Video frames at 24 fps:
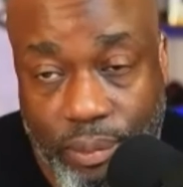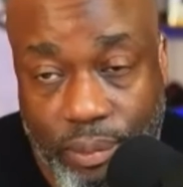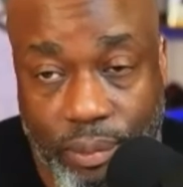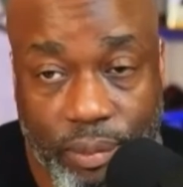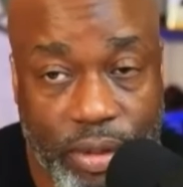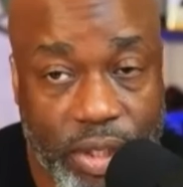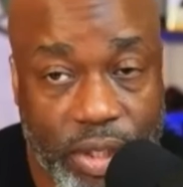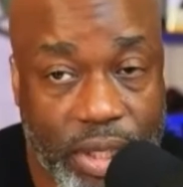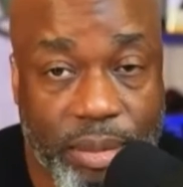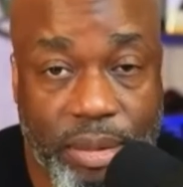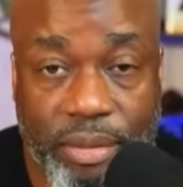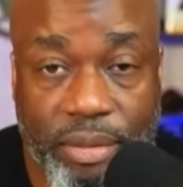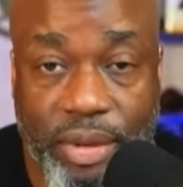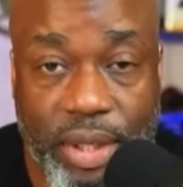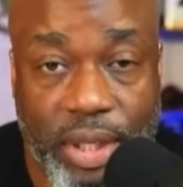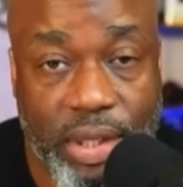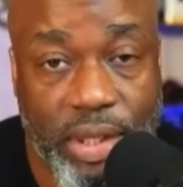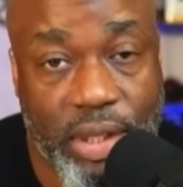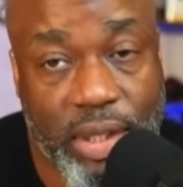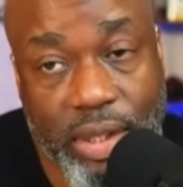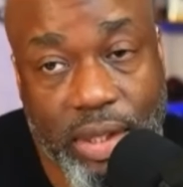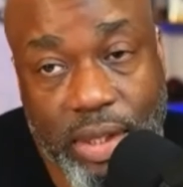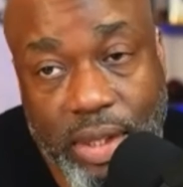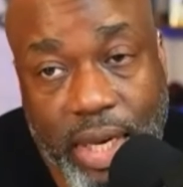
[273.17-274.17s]
Some of it
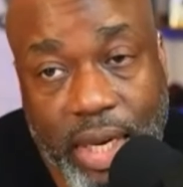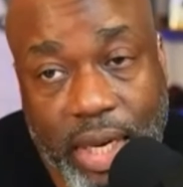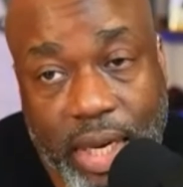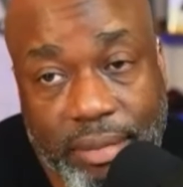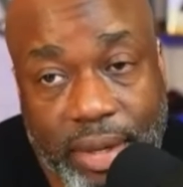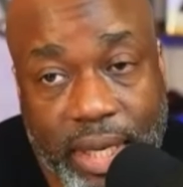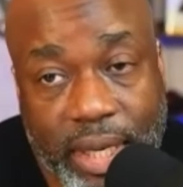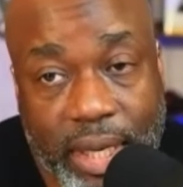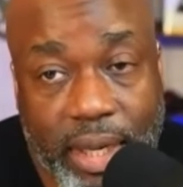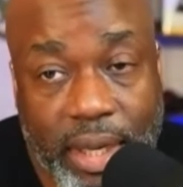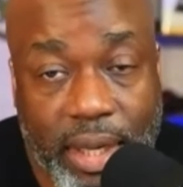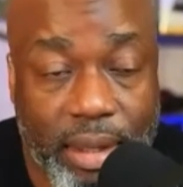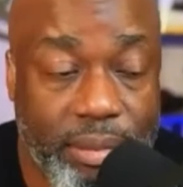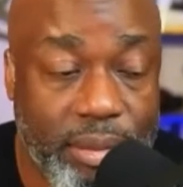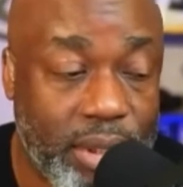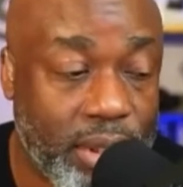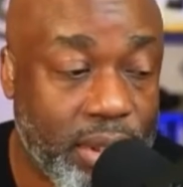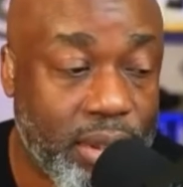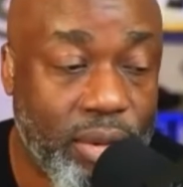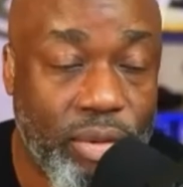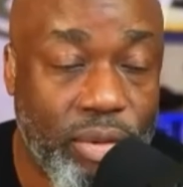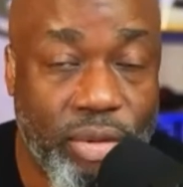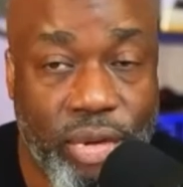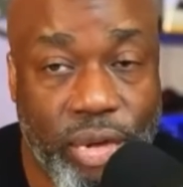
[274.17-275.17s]
is just like, man, I'm just
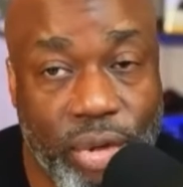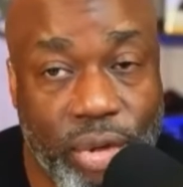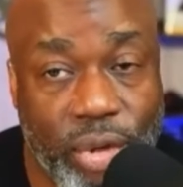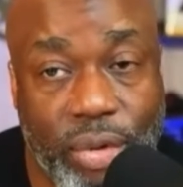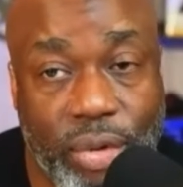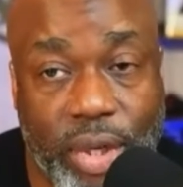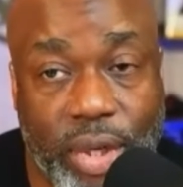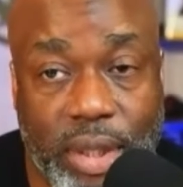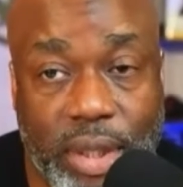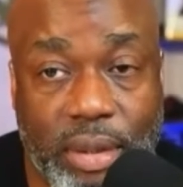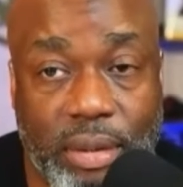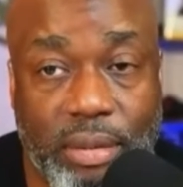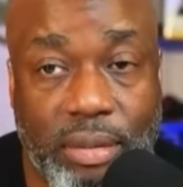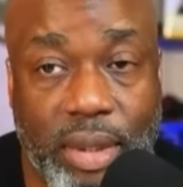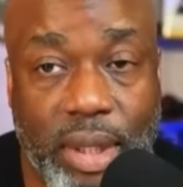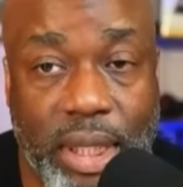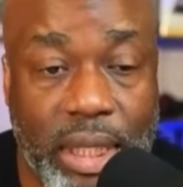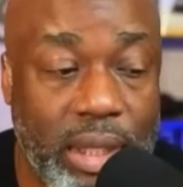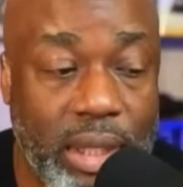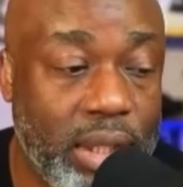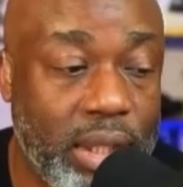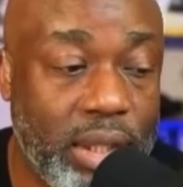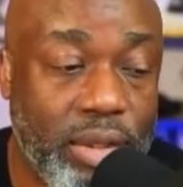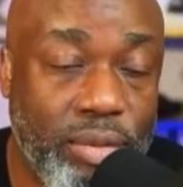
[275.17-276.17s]
going to do it
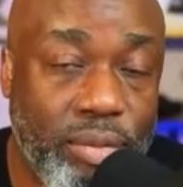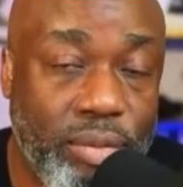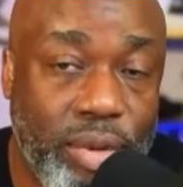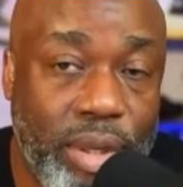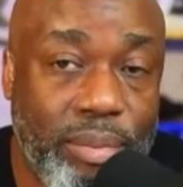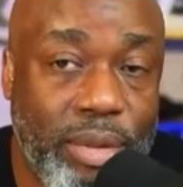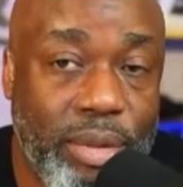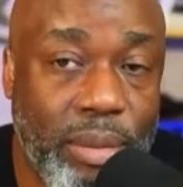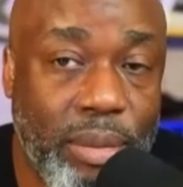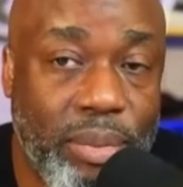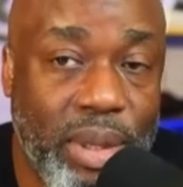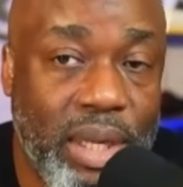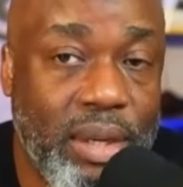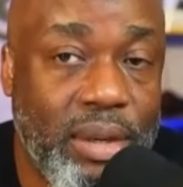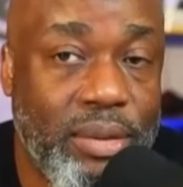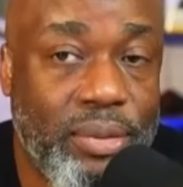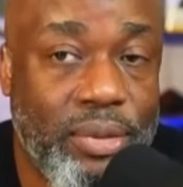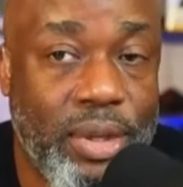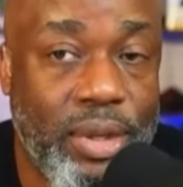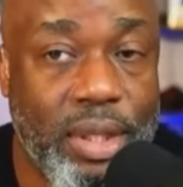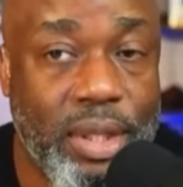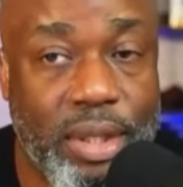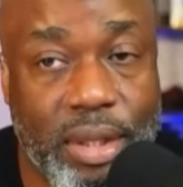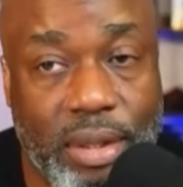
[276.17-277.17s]
and just reap the
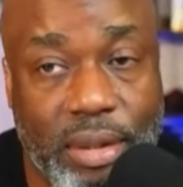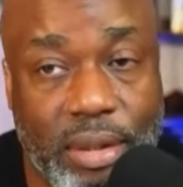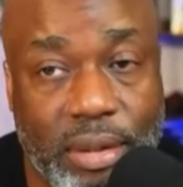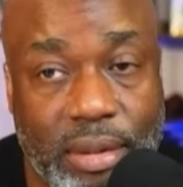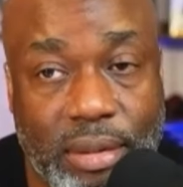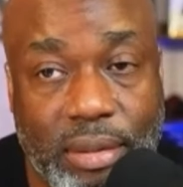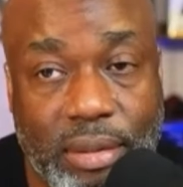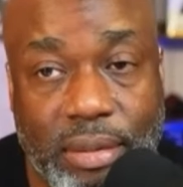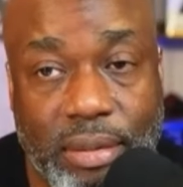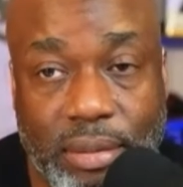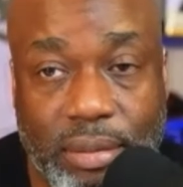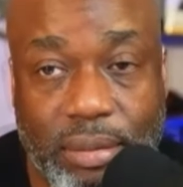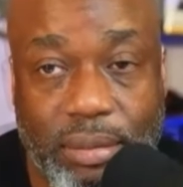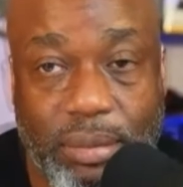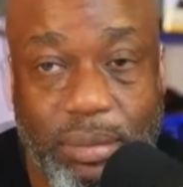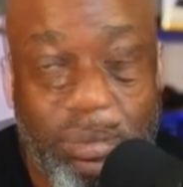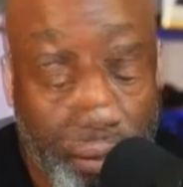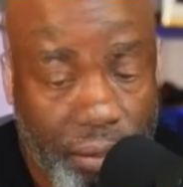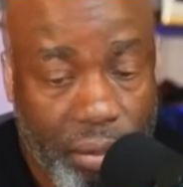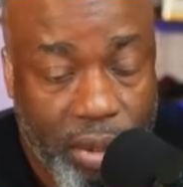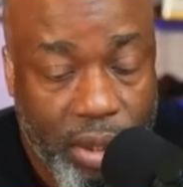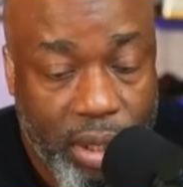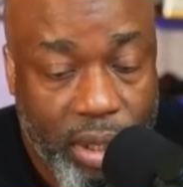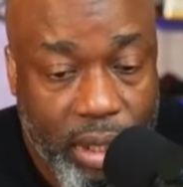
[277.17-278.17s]
benefits. Just to
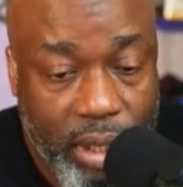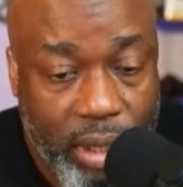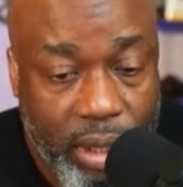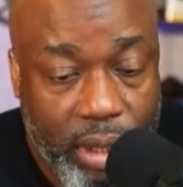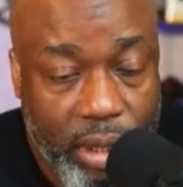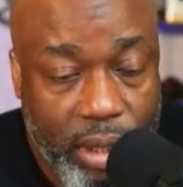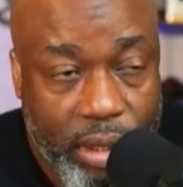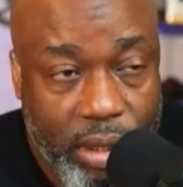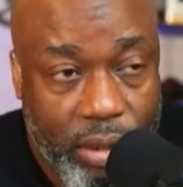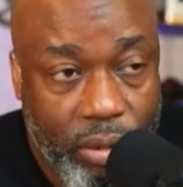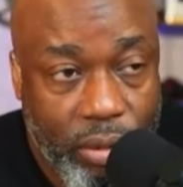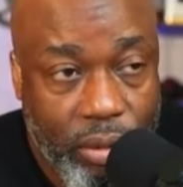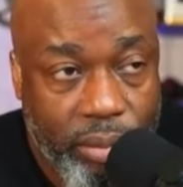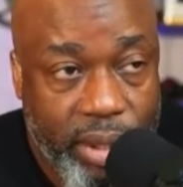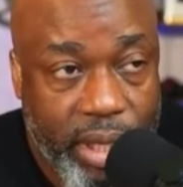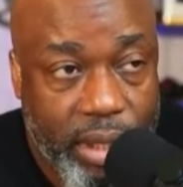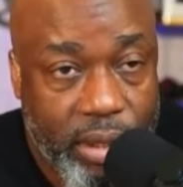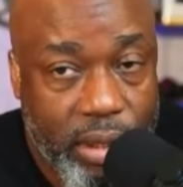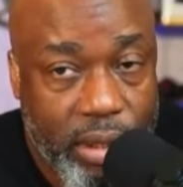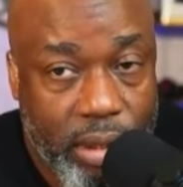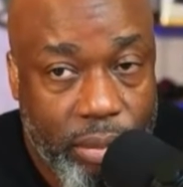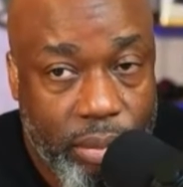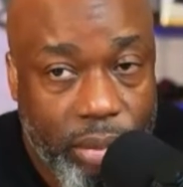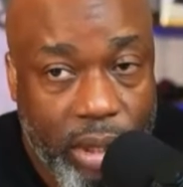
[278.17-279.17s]
bookend this, going back
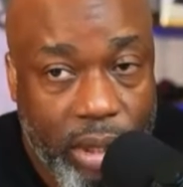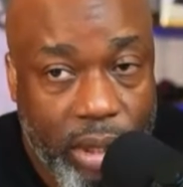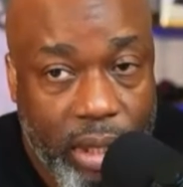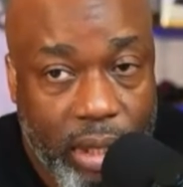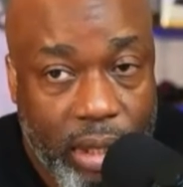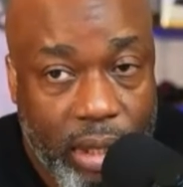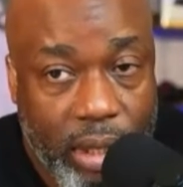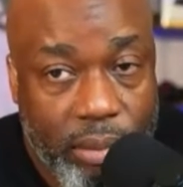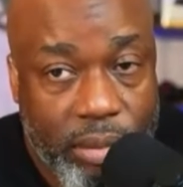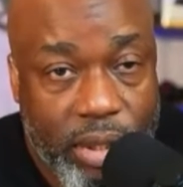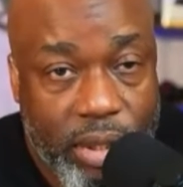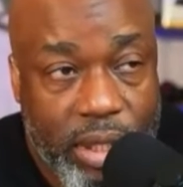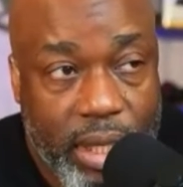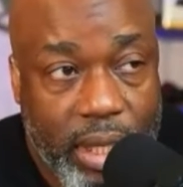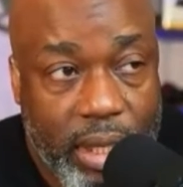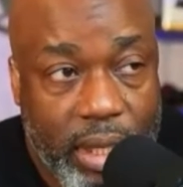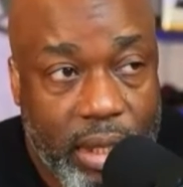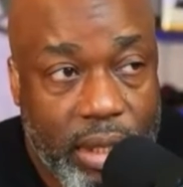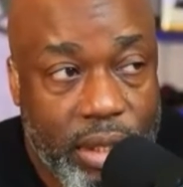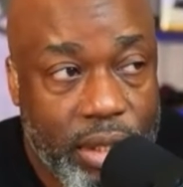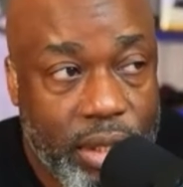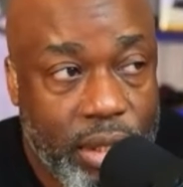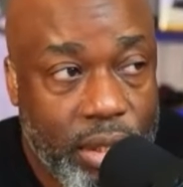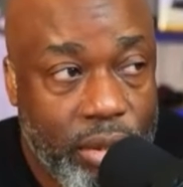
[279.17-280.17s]
to the beginning, I'm
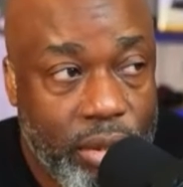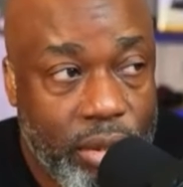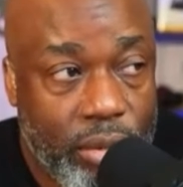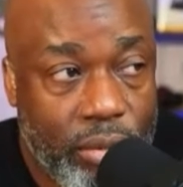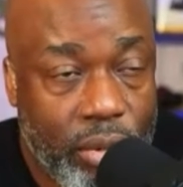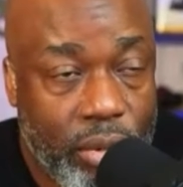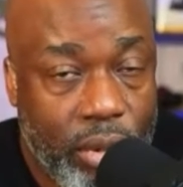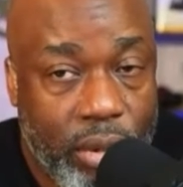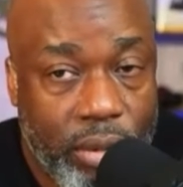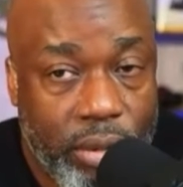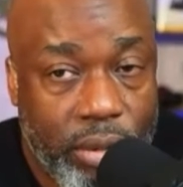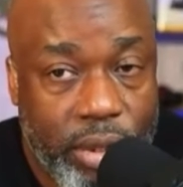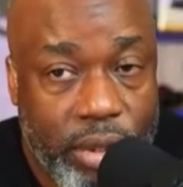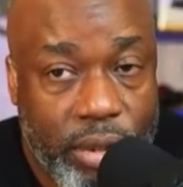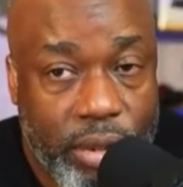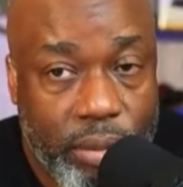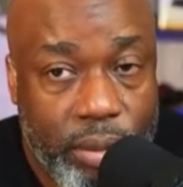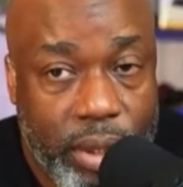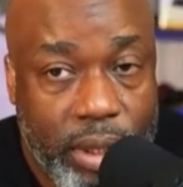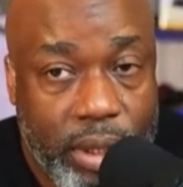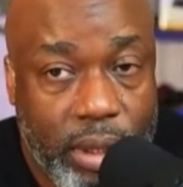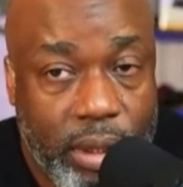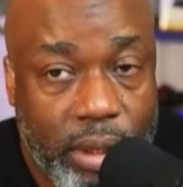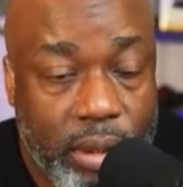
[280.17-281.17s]
challenging you all this
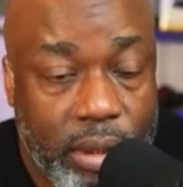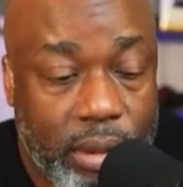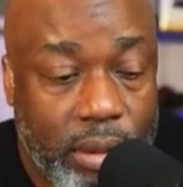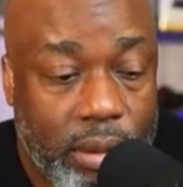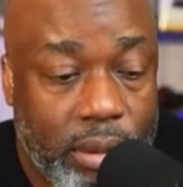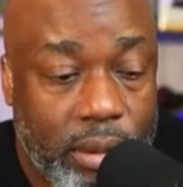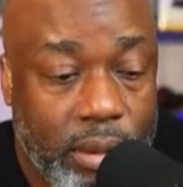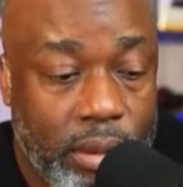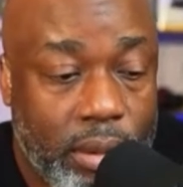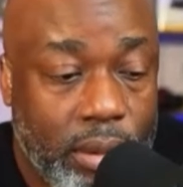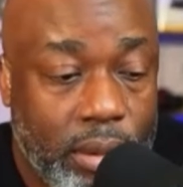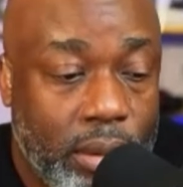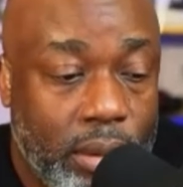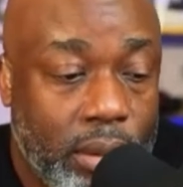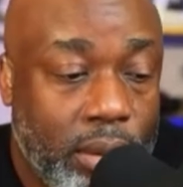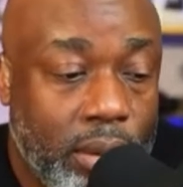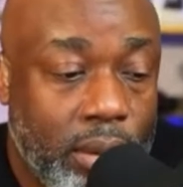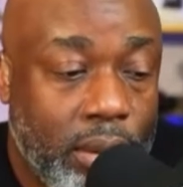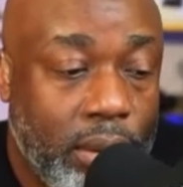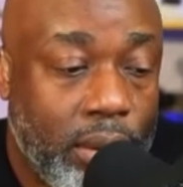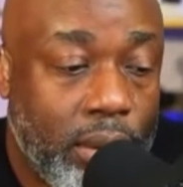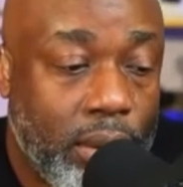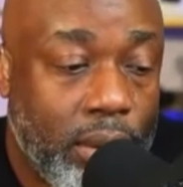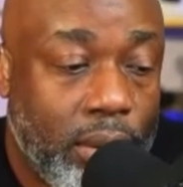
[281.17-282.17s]
week
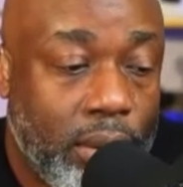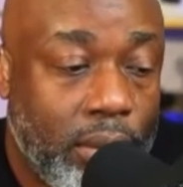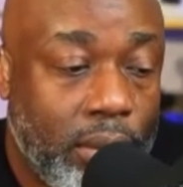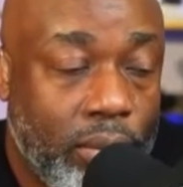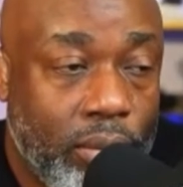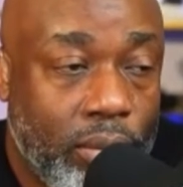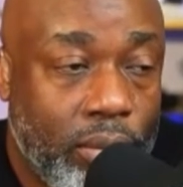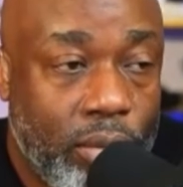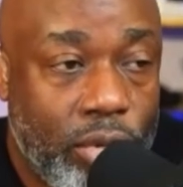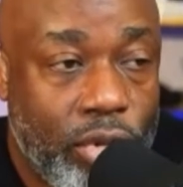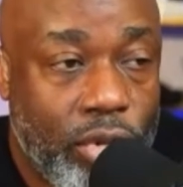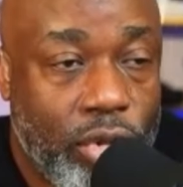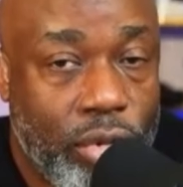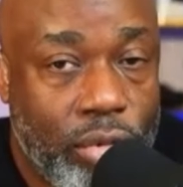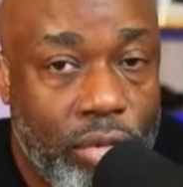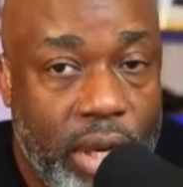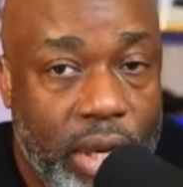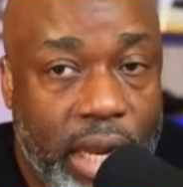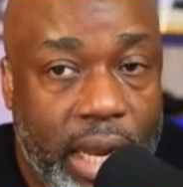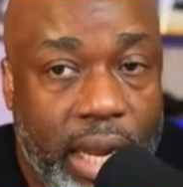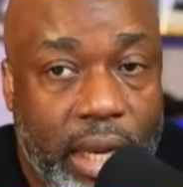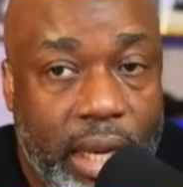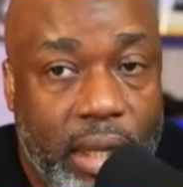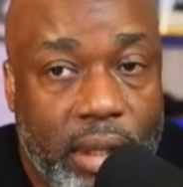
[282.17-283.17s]
to
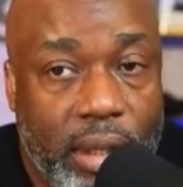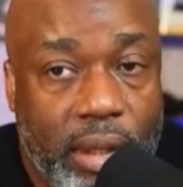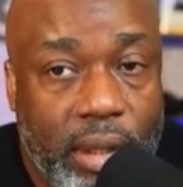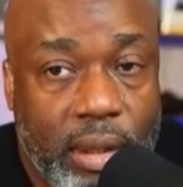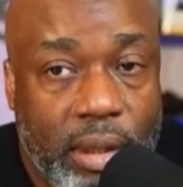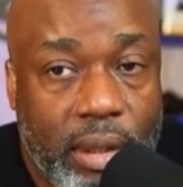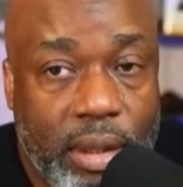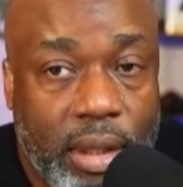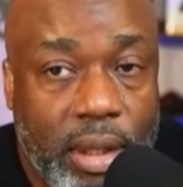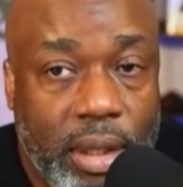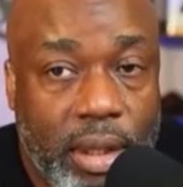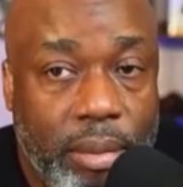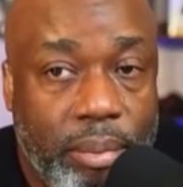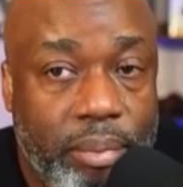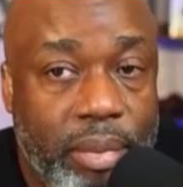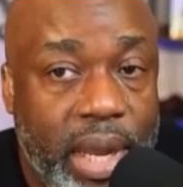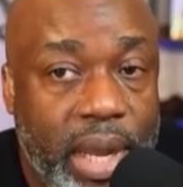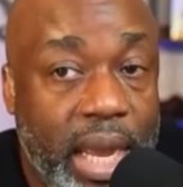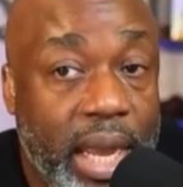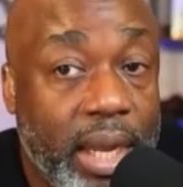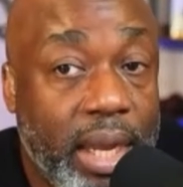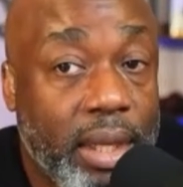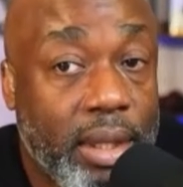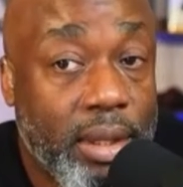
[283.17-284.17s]
not come
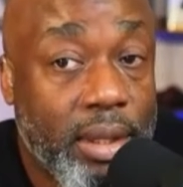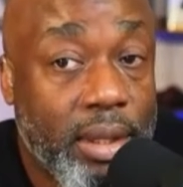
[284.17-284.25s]
back